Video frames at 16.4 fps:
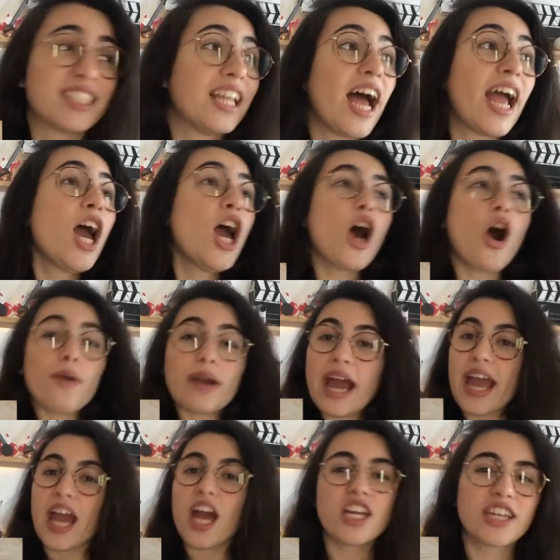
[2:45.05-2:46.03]
Like,
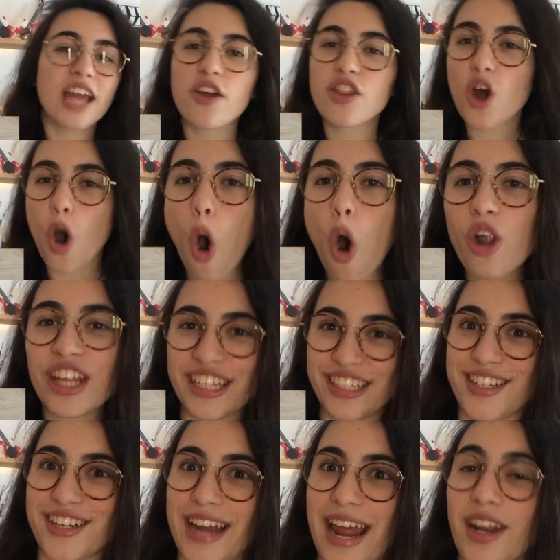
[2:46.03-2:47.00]
okay, now the whole
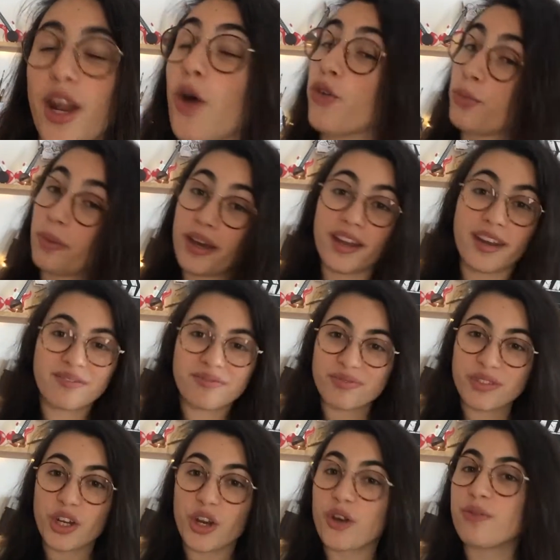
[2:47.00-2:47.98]
internet knows, but
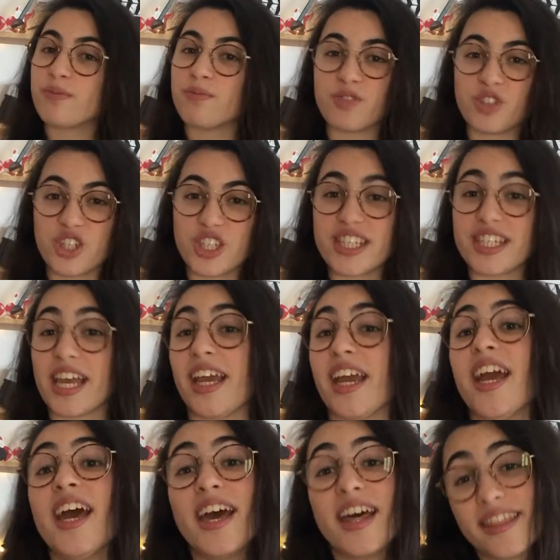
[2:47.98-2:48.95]
you know, just saying,
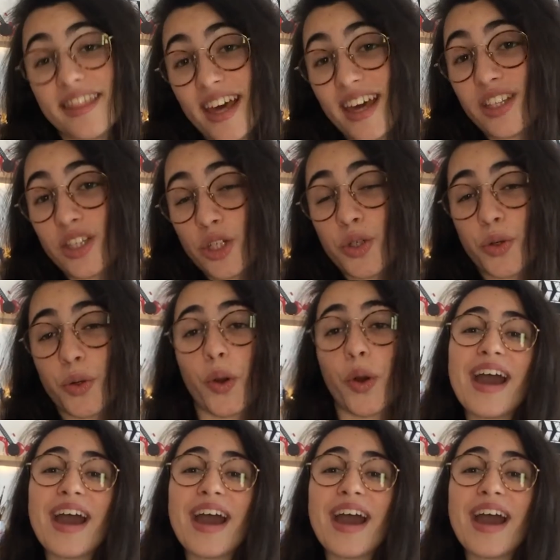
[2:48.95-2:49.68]
that's true.